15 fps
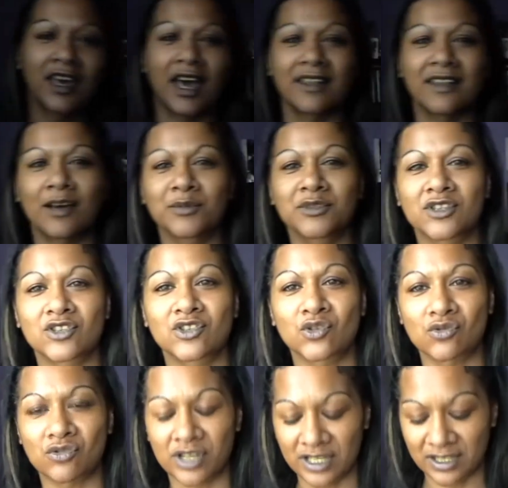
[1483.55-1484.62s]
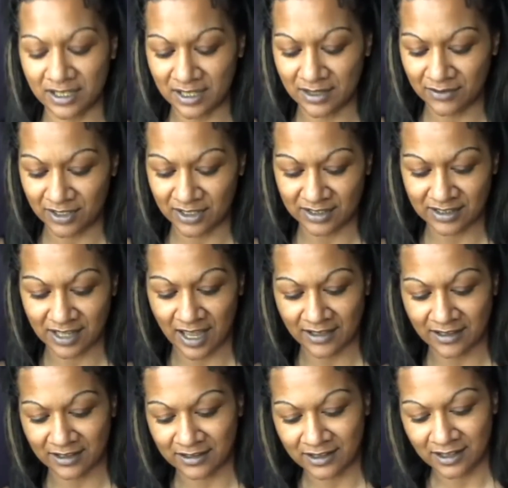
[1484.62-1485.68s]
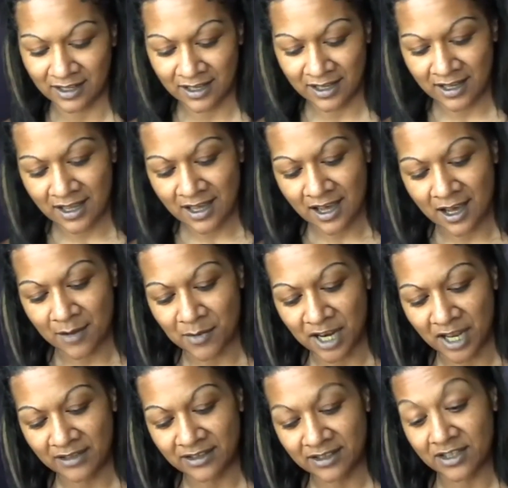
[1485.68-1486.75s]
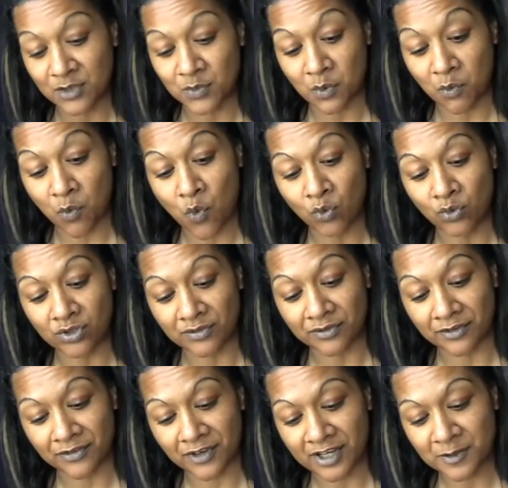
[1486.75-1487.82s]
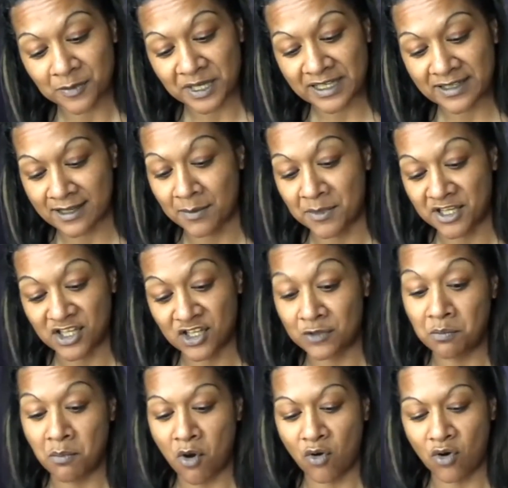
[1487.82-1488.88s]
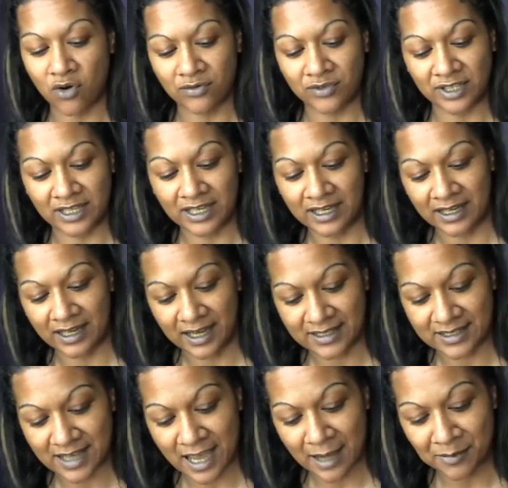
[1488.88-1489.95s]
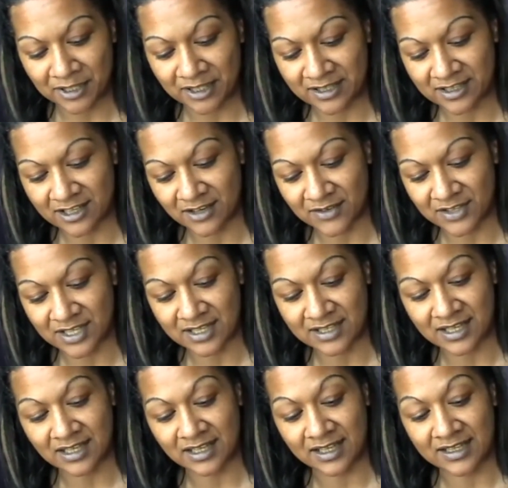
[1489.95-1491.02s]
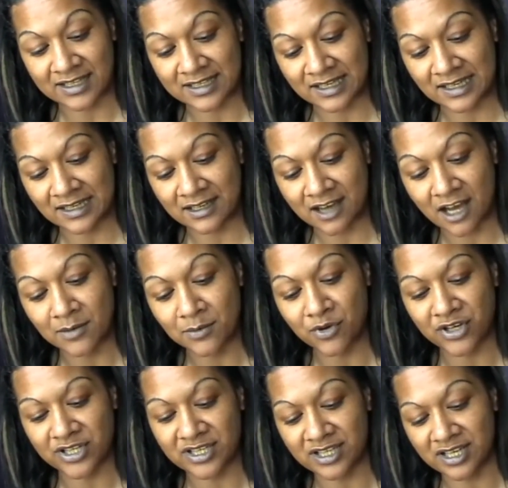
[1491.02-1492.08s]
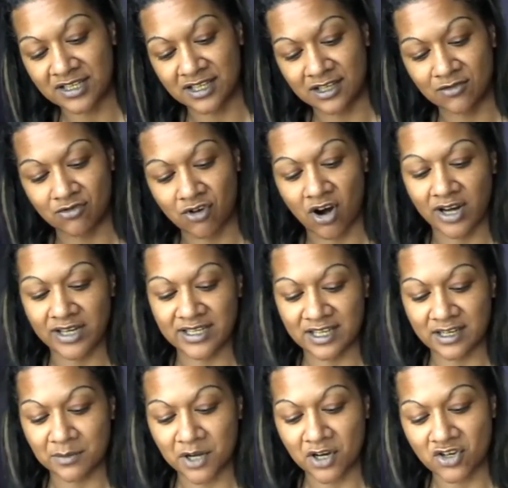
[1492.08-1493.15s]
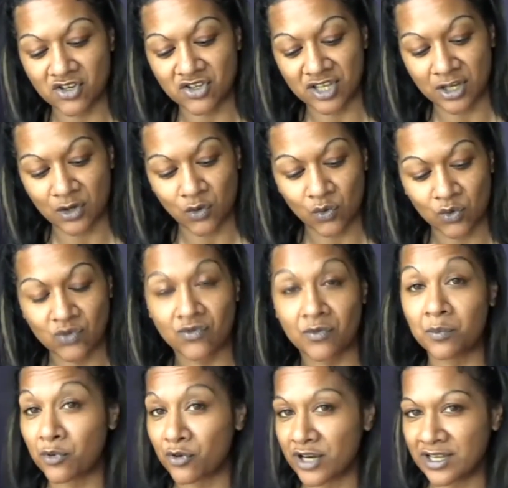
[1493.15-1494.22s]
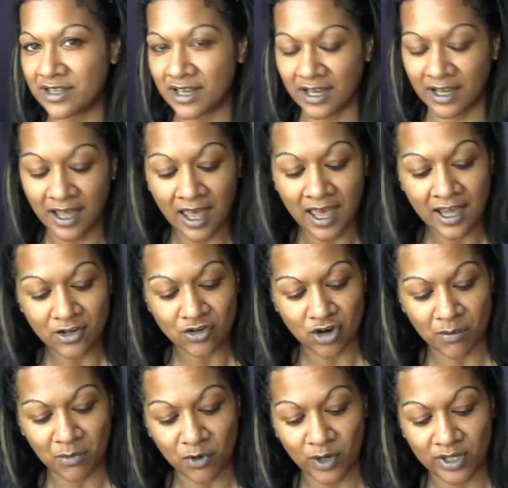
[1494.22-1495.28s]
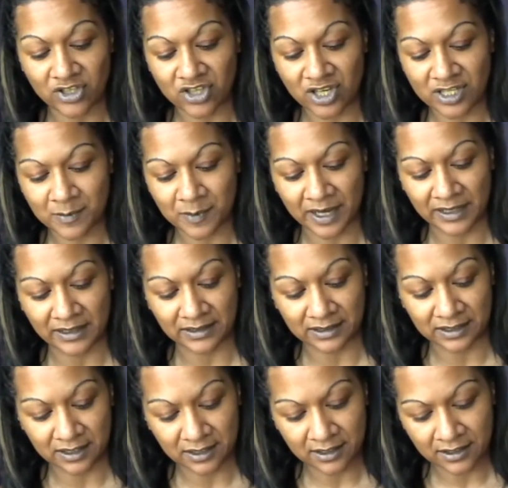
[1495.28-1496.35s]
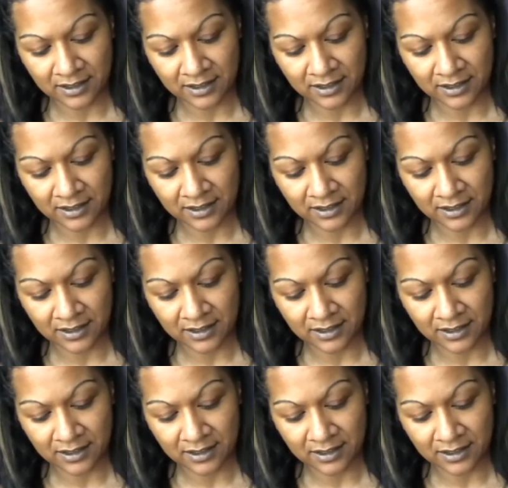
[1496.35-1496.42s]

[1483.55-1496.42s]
And that was a story in the Evening Standard. Londoners were warned of the first big summer smog of the year, as the ambulance services said it had seen an unprecedented rise in emergency calls for breathing trouble and chest pains.